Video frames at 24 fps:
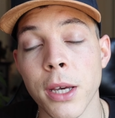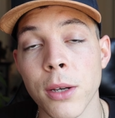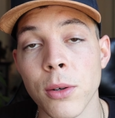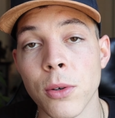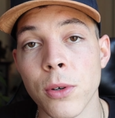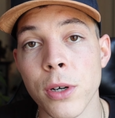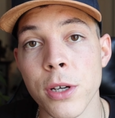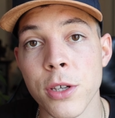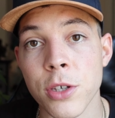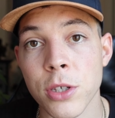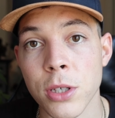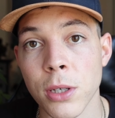and
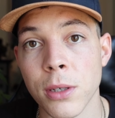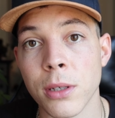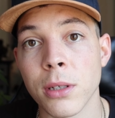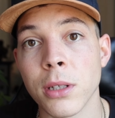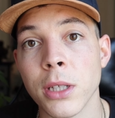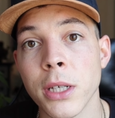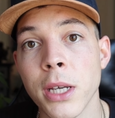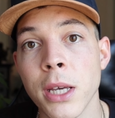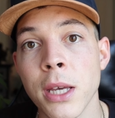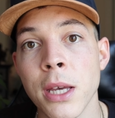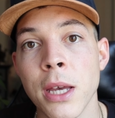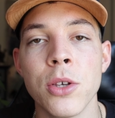
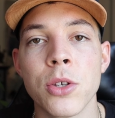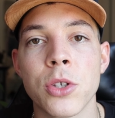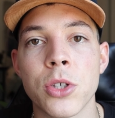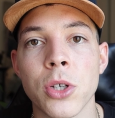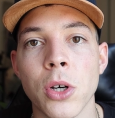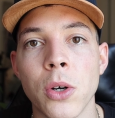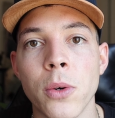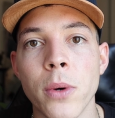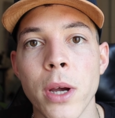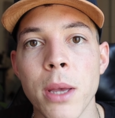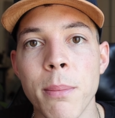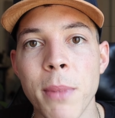horizontally.
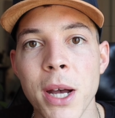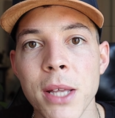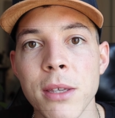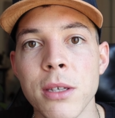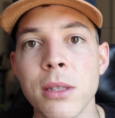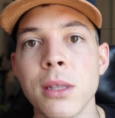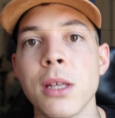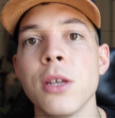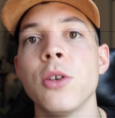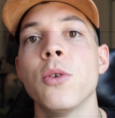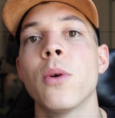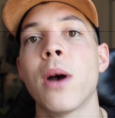So
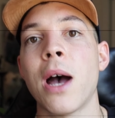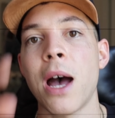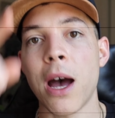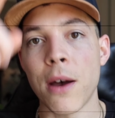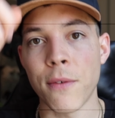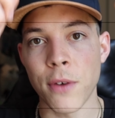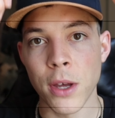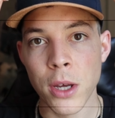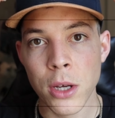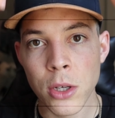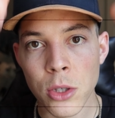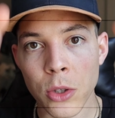imagine that you
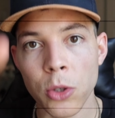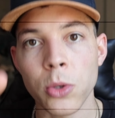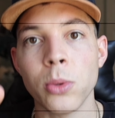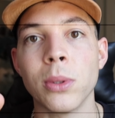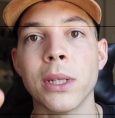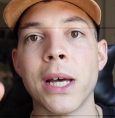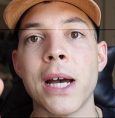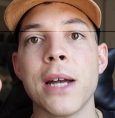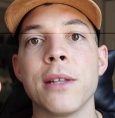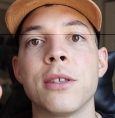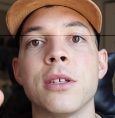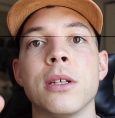have 2
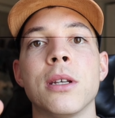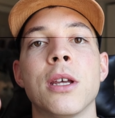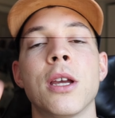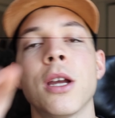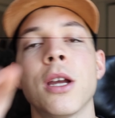lines in